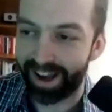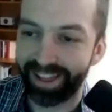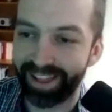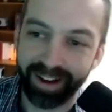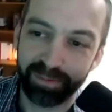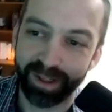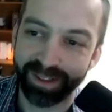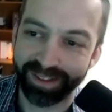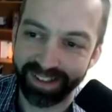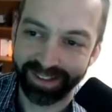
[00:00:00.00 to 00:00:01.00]
laugh because
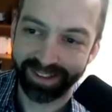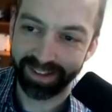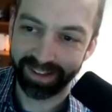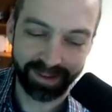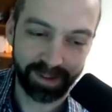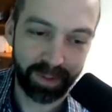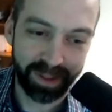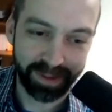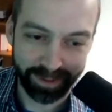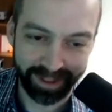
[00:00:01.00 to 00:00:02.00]
the easiest thing is just pay
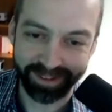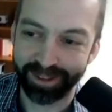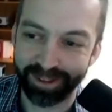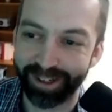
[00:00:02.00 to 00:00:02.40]
somebody else to do it.